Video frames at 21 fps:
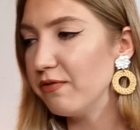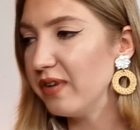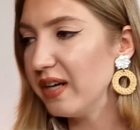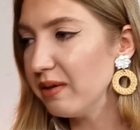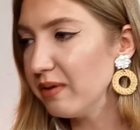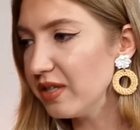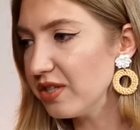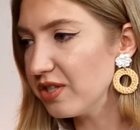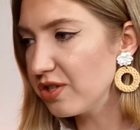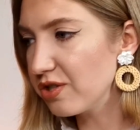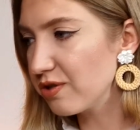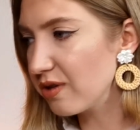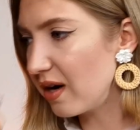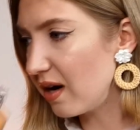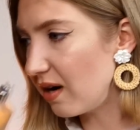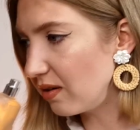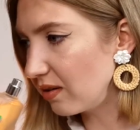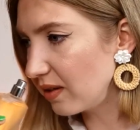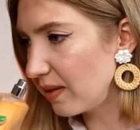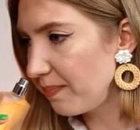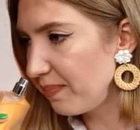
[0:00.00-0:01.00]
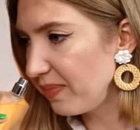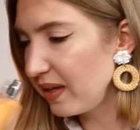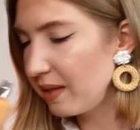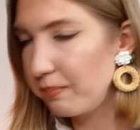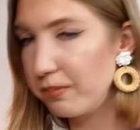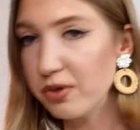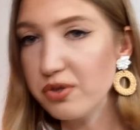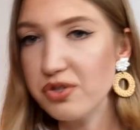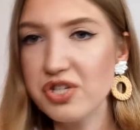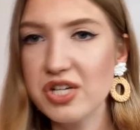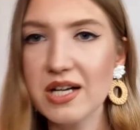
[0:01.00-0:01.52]
Very strong.
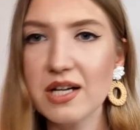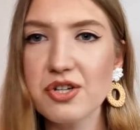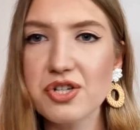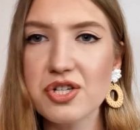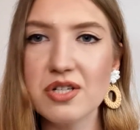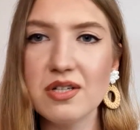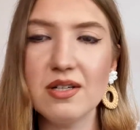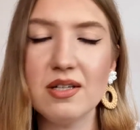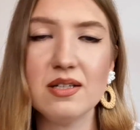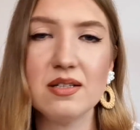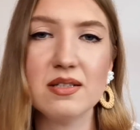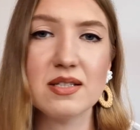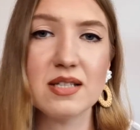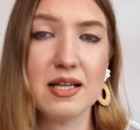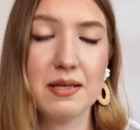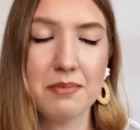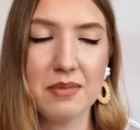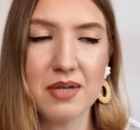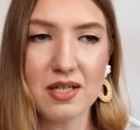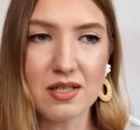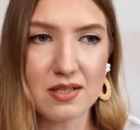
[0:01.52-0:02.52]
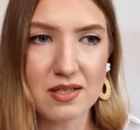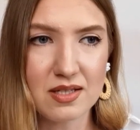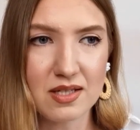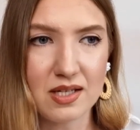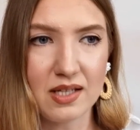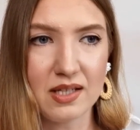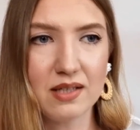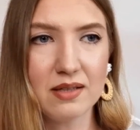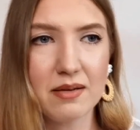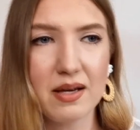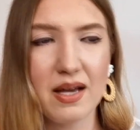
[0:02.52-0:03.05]
Projection is
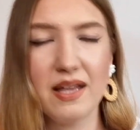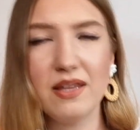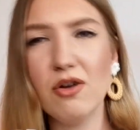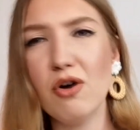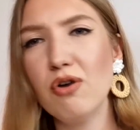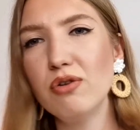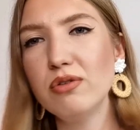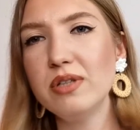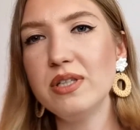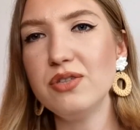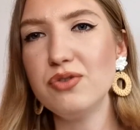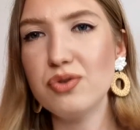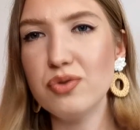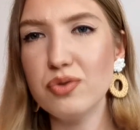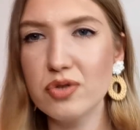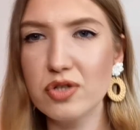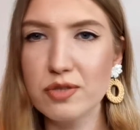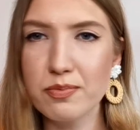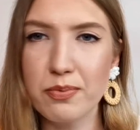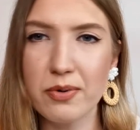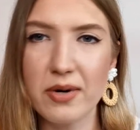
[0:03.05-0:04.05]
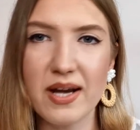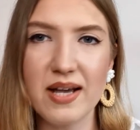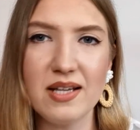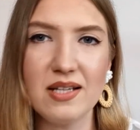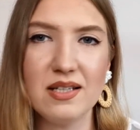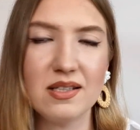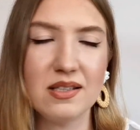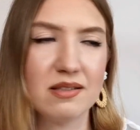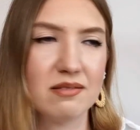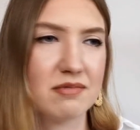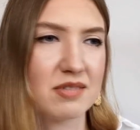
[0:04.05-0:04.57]
amazing. And only two
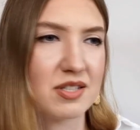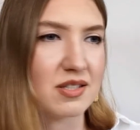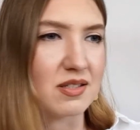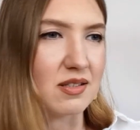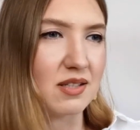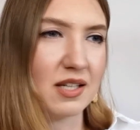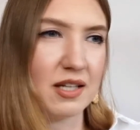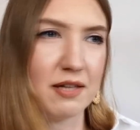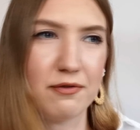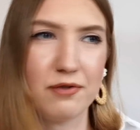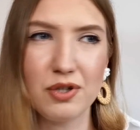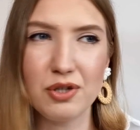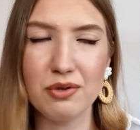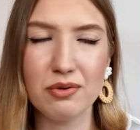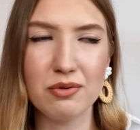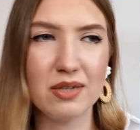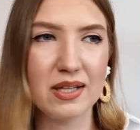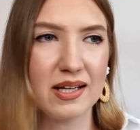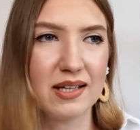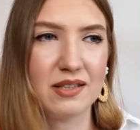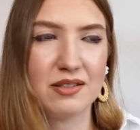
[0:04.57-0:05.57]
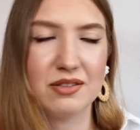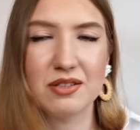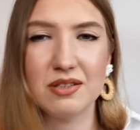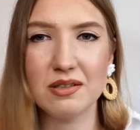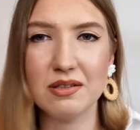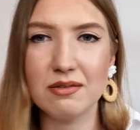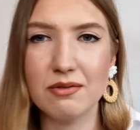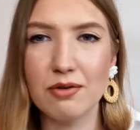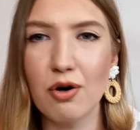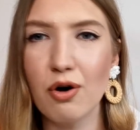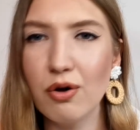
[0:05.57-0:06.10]
sprays give you like
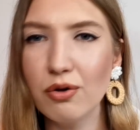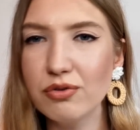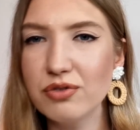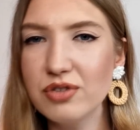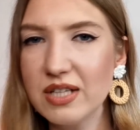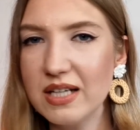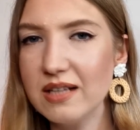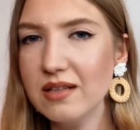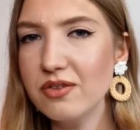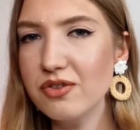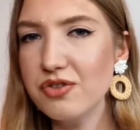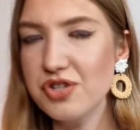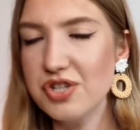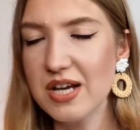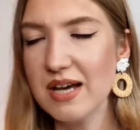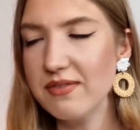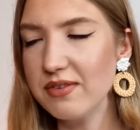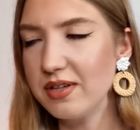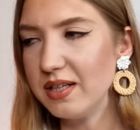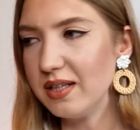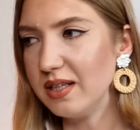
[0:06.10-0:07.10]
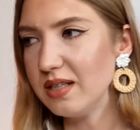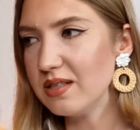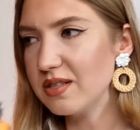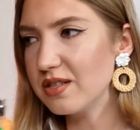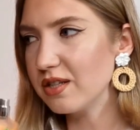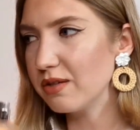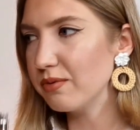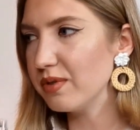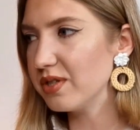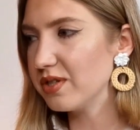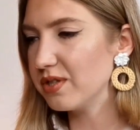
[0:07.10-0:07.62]
the whole day longevity.
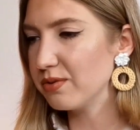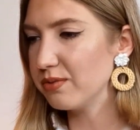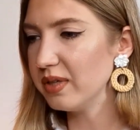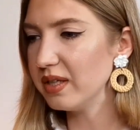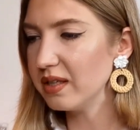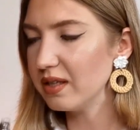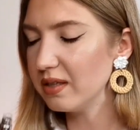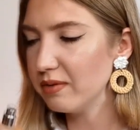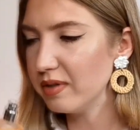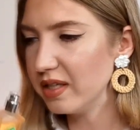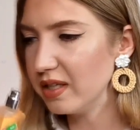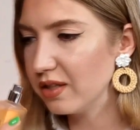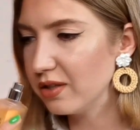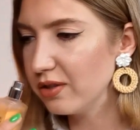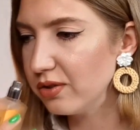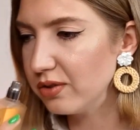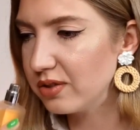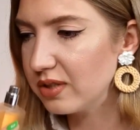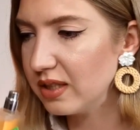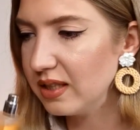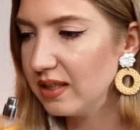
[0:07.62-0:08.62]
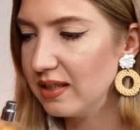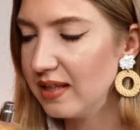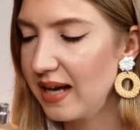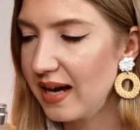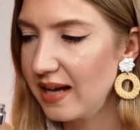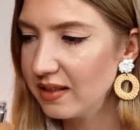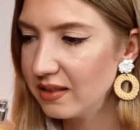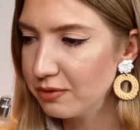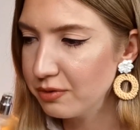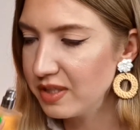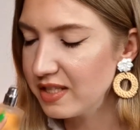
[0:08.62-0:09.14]
So it's really, really good in
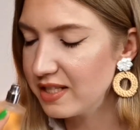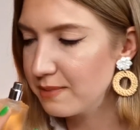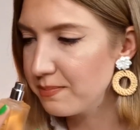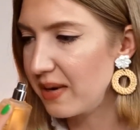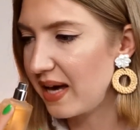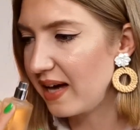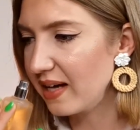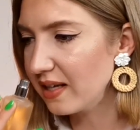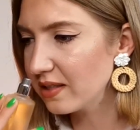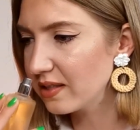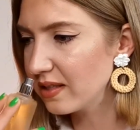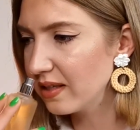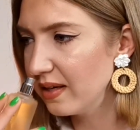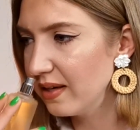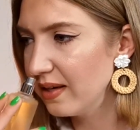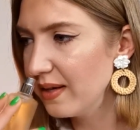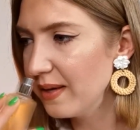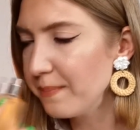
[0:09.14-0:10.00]
that respect.